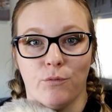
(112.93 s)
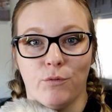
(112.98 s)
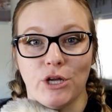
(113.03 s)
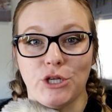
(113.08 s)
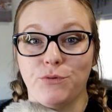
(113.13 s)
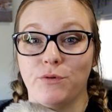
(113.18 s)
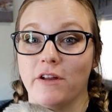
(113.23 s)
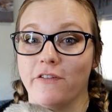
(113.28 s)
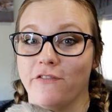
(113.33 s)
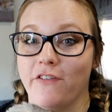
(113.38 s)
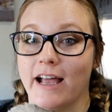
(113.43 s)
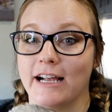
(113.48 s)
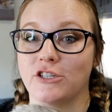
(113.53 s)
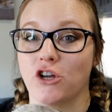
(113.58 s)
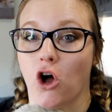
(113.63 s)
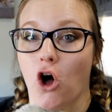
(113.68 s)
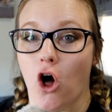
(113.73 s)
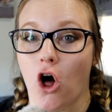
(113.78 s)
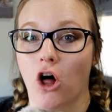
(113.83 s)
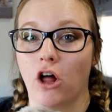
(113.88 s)
which would
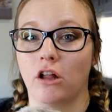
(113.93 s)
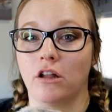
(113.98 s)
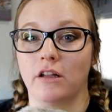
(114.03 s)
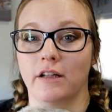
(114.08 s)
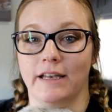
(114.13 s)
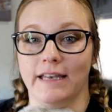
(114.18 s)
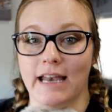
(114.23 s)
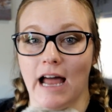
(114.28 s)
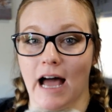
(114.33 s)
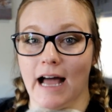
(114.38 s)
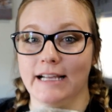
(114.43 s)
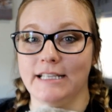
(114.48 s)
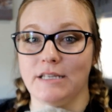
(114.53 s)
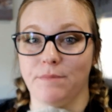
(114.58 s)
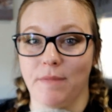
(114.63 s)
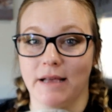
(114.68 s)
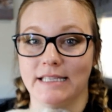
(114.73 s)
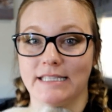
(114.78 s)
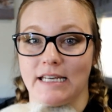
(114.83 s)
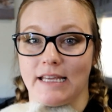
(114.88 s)
affect all
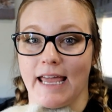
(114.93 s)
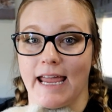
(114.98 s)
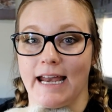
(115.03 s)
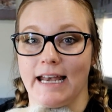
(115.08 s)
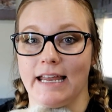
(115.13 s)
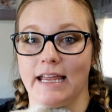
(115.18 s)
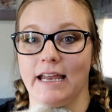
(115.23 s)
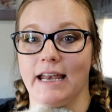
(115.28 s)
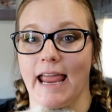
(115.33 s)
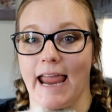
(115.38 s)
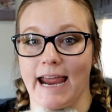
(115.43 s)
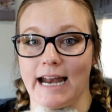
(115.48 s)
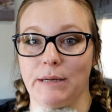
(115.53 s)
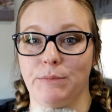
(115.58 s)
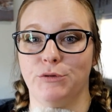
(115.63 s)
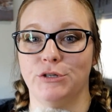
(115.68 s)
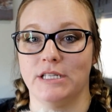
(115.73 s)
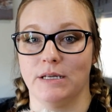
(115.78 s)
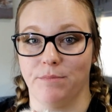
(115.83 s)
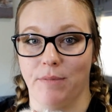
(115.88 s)
non-domesticated
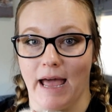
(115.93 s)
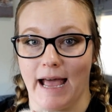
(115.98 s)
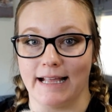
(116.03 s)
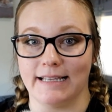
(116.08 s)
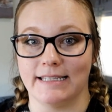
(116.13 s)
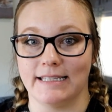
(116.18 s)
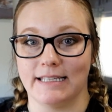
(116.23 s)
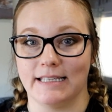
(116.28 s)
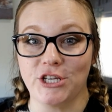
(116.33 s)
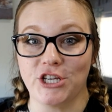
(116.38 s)
animals and pets,